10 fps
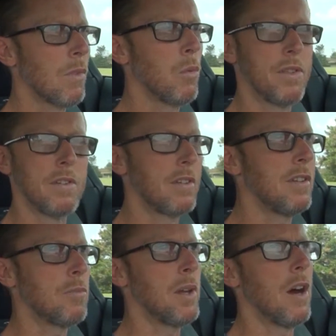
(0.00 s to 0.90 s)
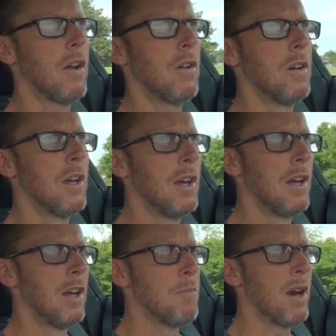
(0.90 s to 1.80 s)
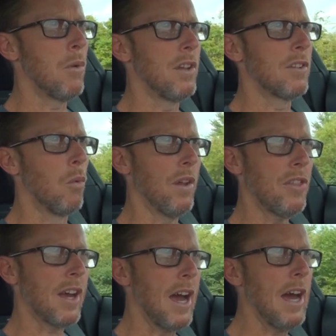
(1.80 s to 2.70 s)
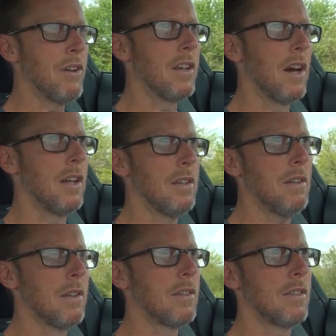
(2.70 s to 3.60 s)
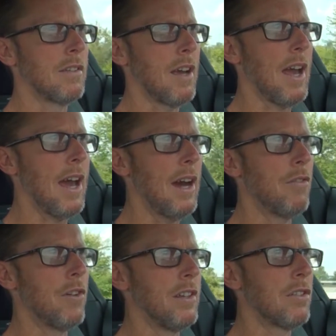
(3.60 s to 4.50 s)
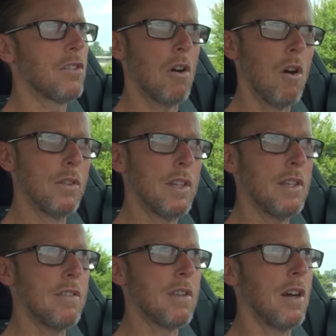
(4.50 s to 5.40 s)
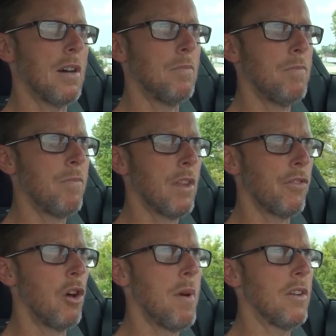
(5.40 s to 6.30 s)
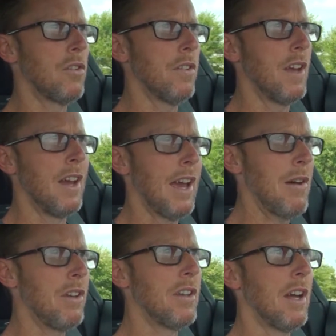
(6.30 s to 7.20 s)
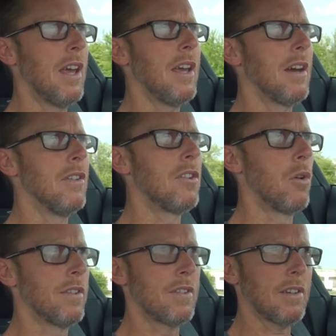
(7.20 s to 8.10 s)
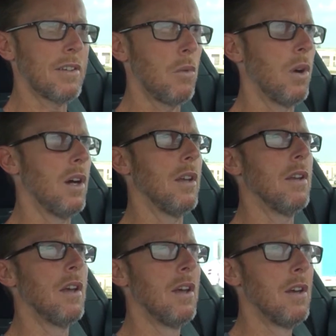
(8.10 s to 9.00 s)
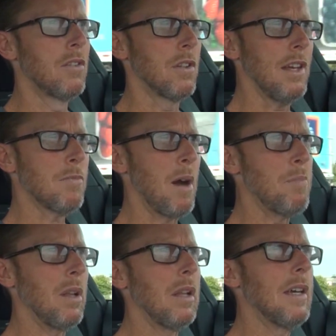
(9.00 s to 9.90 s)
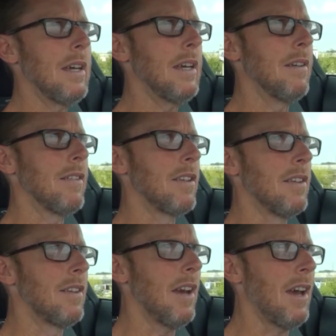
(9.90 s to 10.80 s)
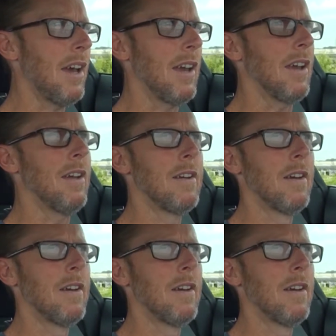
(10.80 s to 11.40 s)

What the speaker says: with this 10-speed auto. But anyway, so one thing I haven't done since I have installed these, the Flowmasters, haven't done a 0 to 60 run. So that's my plan today.